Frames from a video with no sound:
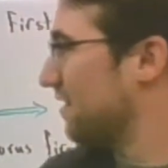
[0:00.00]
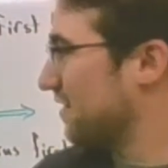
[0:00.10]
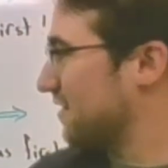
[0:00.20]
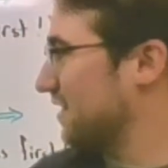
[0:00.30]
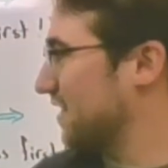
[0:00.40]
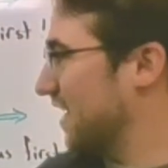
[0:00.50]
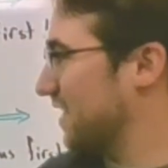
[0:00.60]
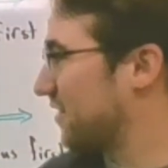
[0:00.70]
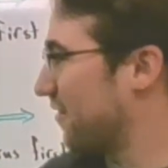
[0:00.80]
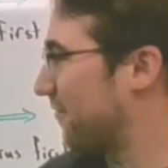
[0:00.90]
so he
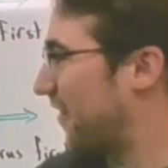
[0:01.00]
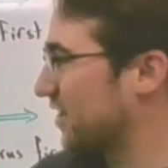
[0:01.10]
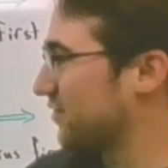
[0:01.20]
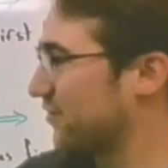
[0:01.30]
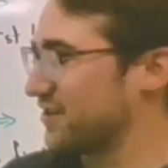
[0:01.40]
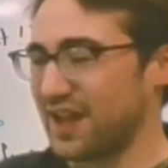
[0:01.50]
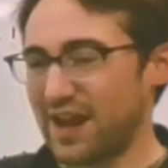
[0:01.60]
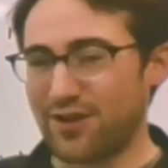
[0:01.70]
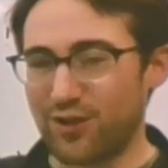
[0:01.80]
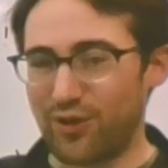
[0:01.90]
has phosphorus
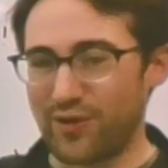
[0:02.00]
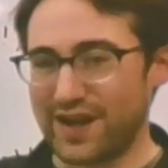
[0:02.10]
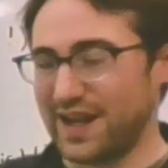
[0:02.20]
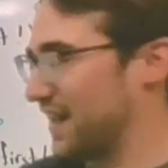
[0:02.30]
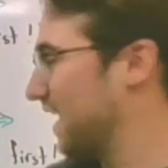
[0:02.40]
and chlorine in it,